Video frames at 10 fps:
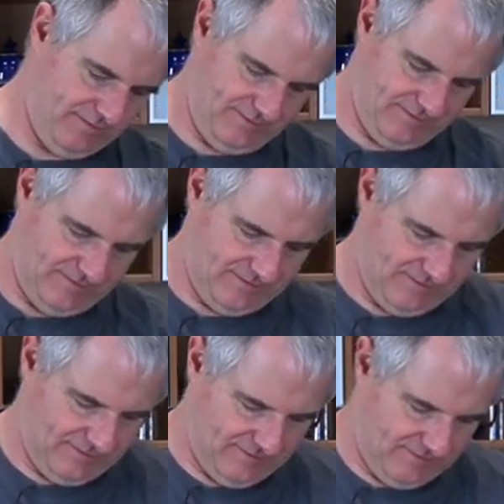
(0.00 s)

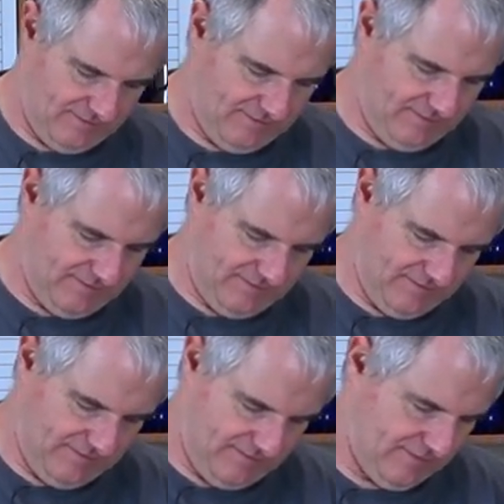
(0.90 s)

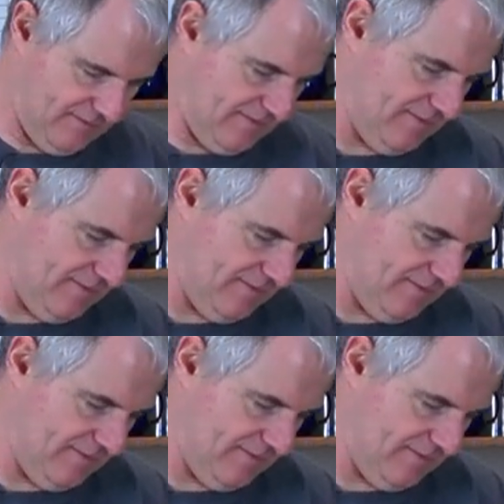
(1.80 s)
Nothing is said.